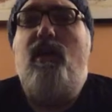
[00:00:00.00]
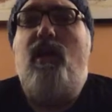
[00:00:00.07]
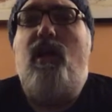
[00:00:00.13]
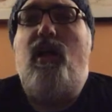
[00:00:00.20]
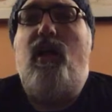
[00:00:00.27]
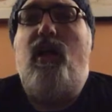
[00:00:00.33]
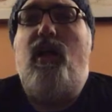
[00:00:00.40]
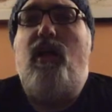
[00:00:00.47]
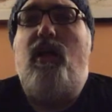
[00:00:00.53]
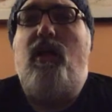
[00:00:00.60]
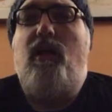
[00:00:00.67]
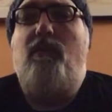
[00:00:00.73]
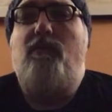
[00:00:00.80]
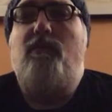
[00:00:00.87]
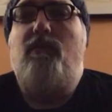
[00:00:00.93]

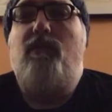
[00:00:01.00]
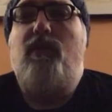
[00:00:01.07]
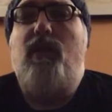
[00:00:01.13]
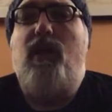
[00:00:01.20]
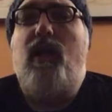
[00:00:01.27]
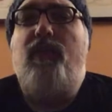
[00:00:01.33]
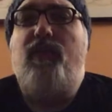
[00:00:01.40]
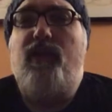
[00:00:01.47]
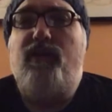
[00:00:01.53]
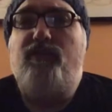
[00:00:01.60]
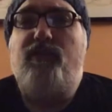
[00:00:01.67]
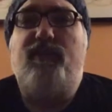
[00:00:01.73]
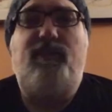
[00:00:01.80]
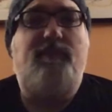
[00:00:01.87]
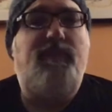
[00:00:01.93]
I thought I'd
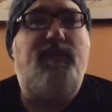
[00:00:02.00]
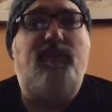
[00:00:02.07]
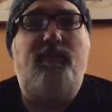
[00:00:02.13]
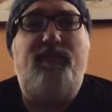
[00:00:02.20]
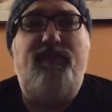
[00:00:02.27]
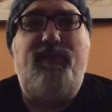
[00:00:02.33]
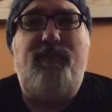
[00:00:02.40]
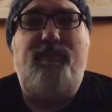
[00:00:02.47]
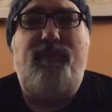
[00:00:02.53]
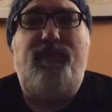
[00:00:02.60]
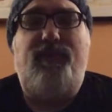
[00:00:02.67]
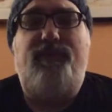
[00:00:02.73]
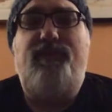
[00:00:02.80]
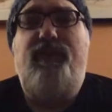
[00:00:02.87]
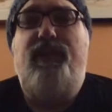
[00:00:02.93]
try something super
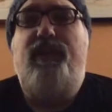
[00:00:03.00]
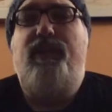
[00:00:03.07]
simple.